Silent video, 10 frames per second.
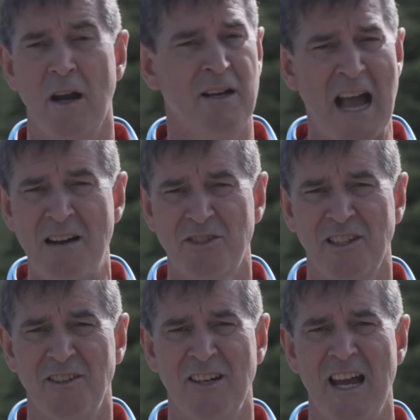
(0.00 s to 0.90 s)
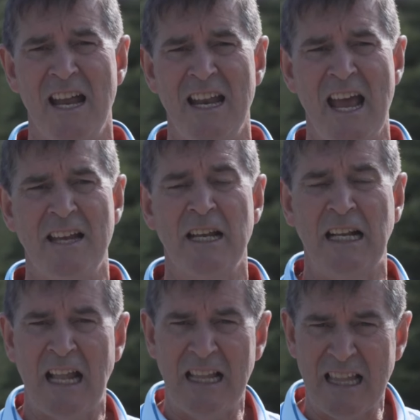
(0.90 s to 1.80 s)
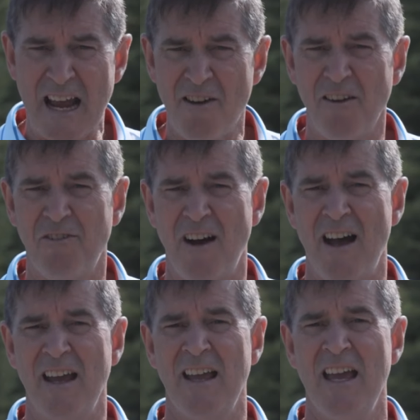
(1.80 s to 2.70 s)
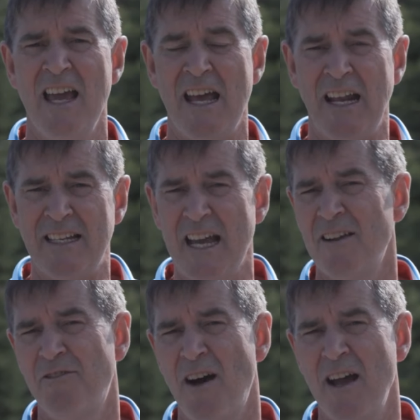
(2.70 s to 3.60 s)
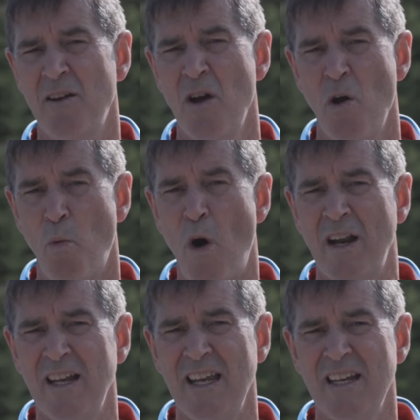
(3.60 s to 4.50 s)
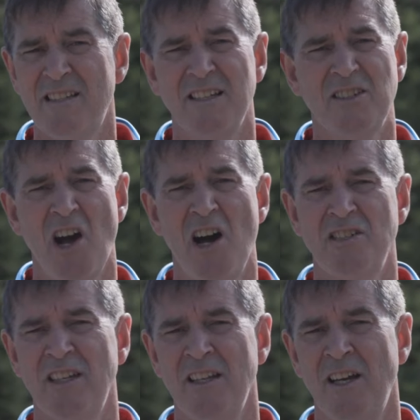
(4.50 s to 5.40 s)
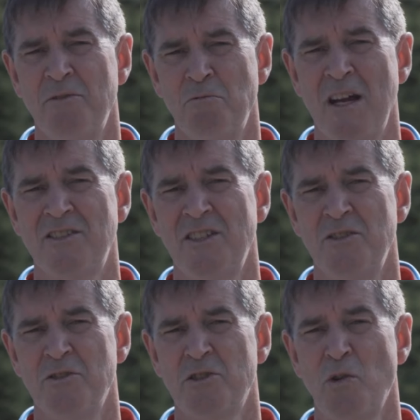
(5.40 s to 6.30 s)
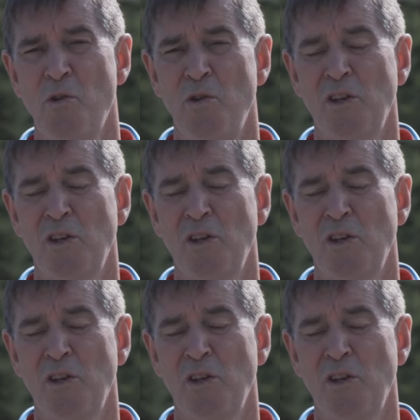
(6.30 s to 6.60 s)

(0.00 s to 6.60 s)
a counselor and, and clarify and identify what it is that's causing the unrest in your soul,